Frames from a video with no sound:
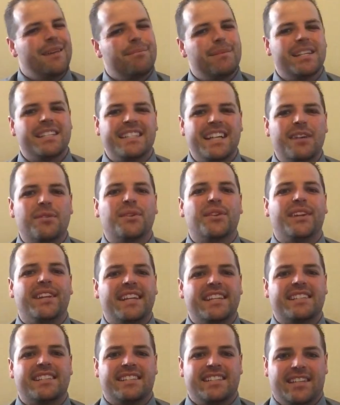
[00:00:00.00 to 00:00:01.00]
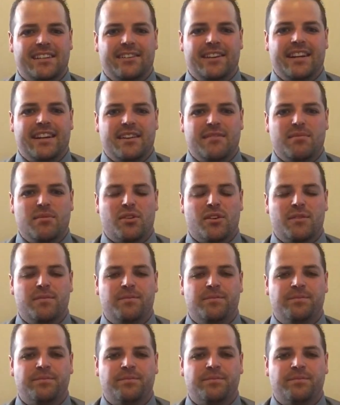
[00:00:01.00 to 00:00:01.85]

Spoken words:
but it's not really necessary anymore.